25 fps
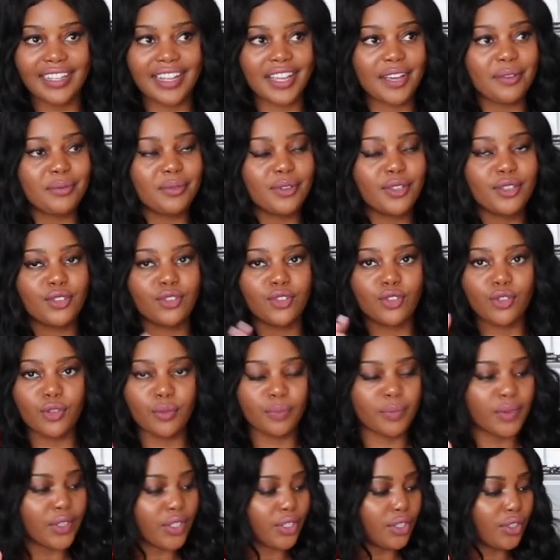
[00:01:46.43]
It was
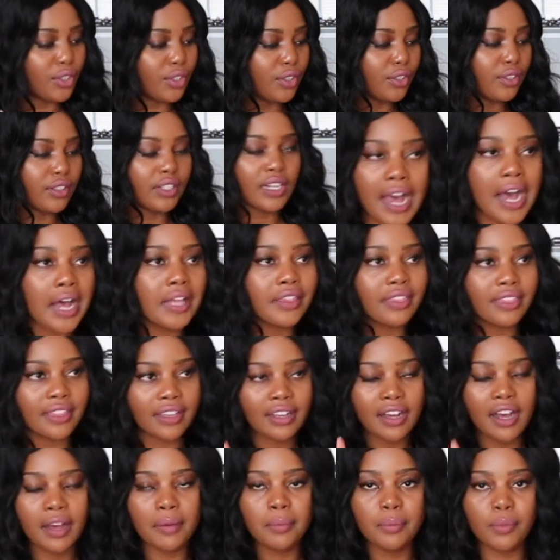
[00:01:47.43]
super cute. I
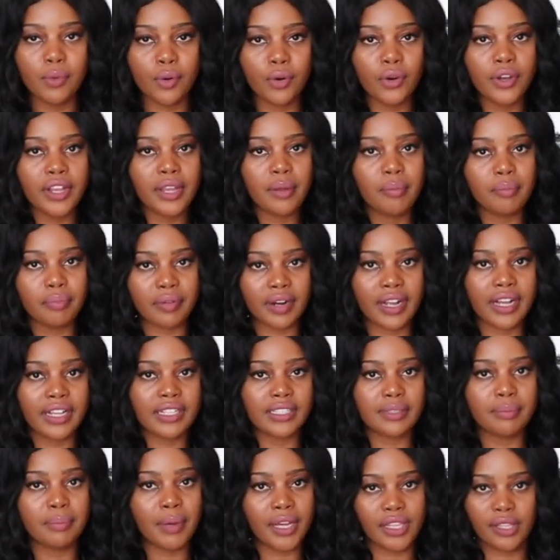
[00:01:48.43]
think I'm more
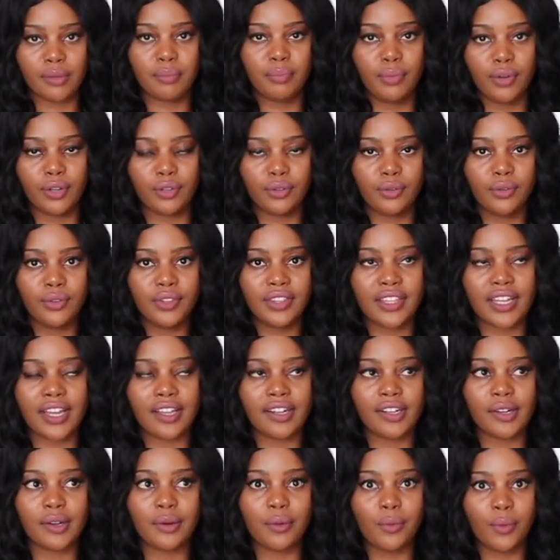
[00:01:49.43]
impressed by the bottle
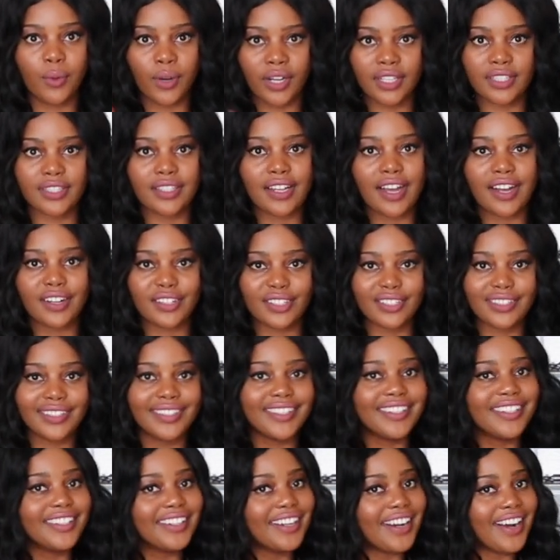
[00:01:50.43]
than what's
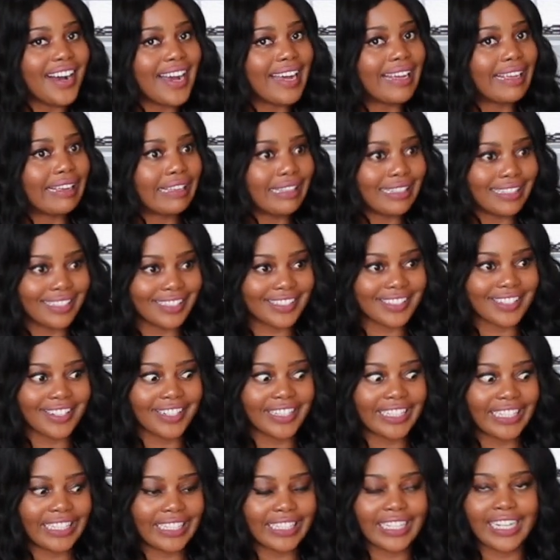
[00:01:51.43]
actually
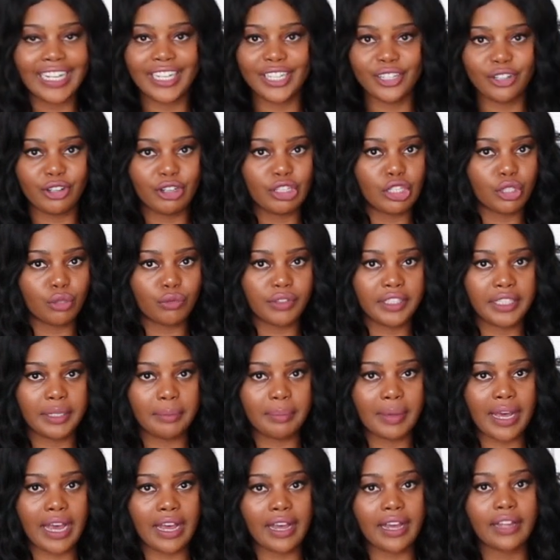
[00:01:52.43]
inside. I know it's really
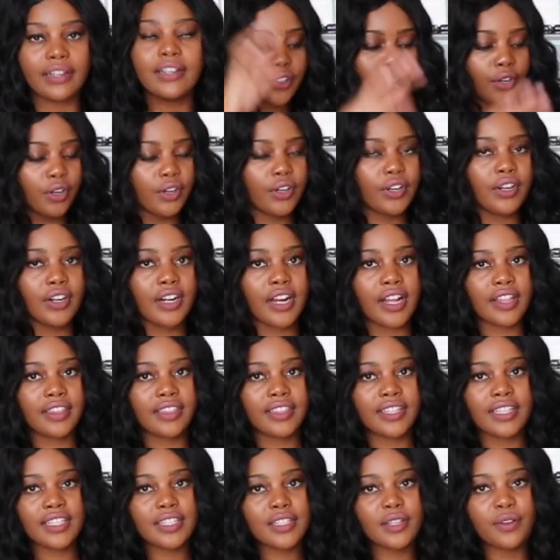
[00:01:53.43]
bad. So
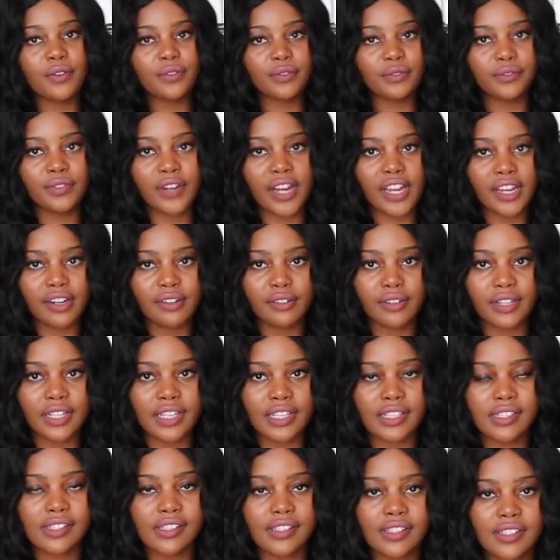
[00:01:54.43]
this
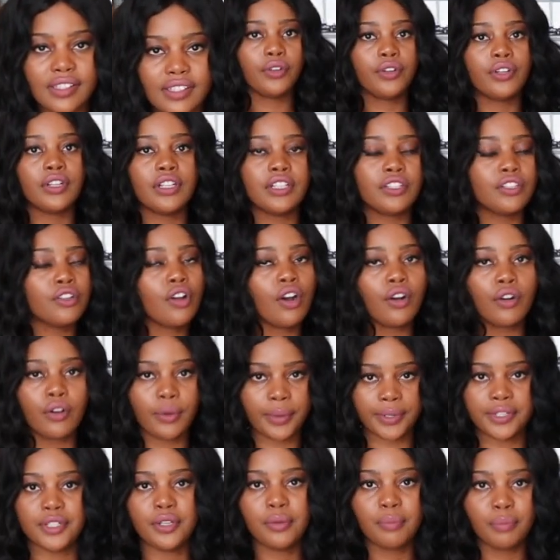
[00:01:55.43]
fragrance, it's not
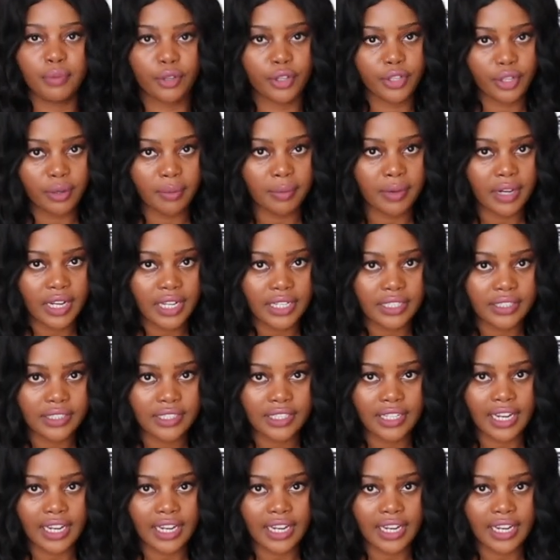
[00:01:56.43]
going to blow your mind.